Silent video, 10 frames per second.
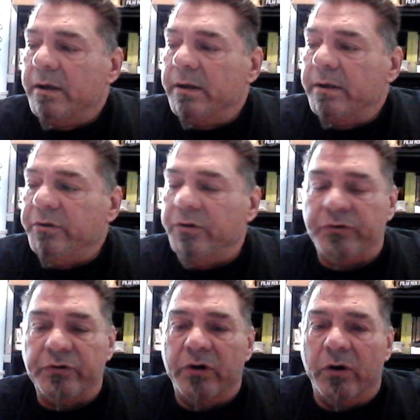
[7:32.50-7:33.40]
you
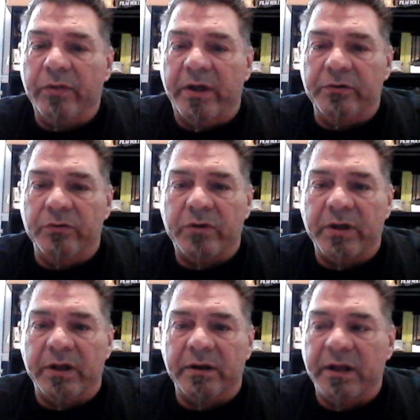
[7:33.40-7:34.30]
to know that you
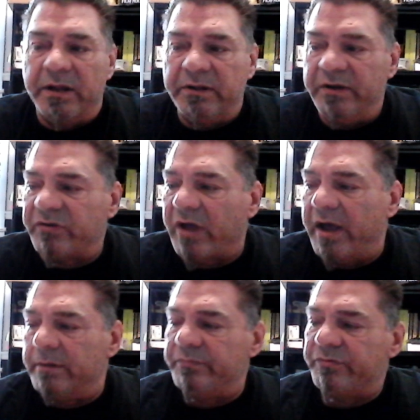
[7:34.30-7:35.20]
can get these
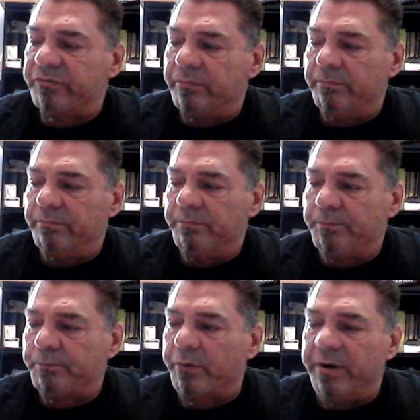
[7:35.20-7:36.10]
items
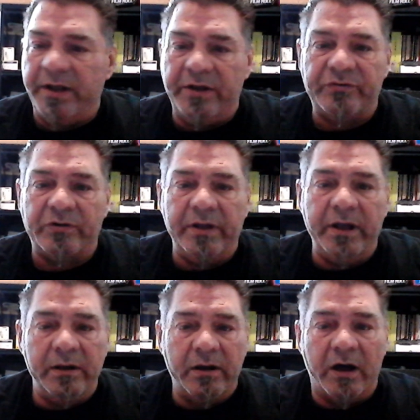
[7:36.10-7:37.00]
pretty
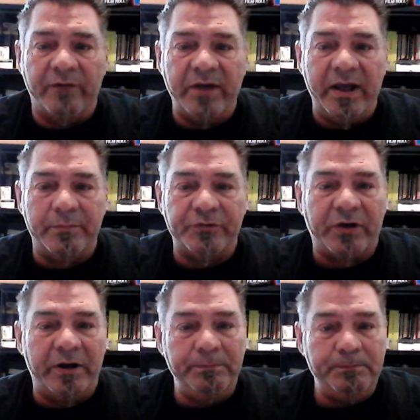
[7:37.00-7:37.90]
easily off of
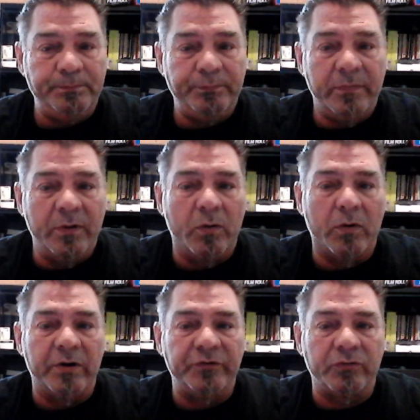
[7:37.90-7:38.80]
Amazon
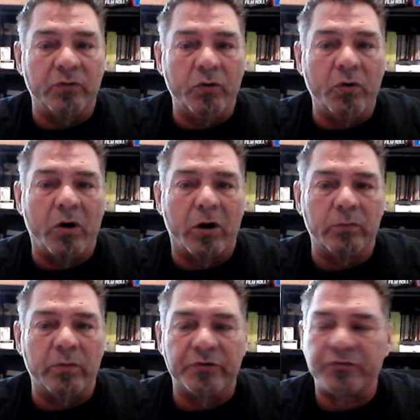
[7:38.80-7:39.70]
or at your local
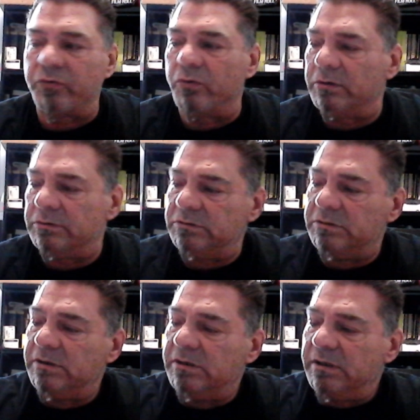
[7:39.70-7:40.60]
hardware store.
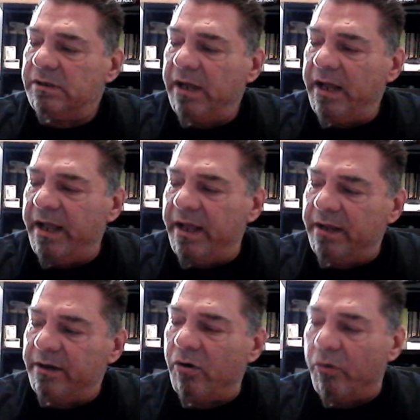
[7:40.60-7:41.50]

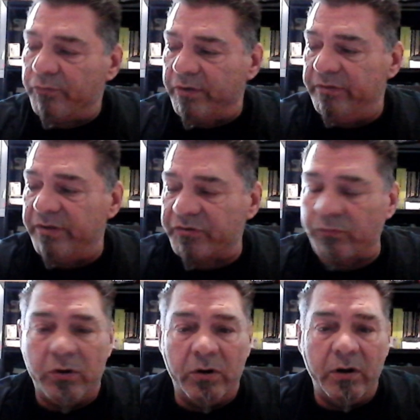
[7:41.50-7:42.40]
And hopefully, this
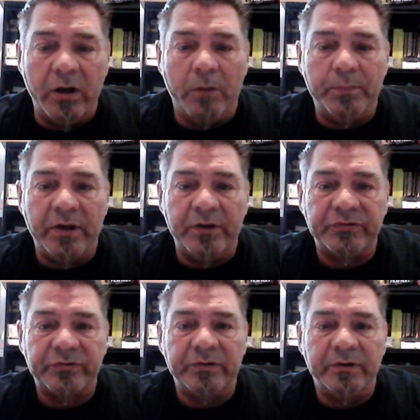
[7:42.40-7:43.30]
will help us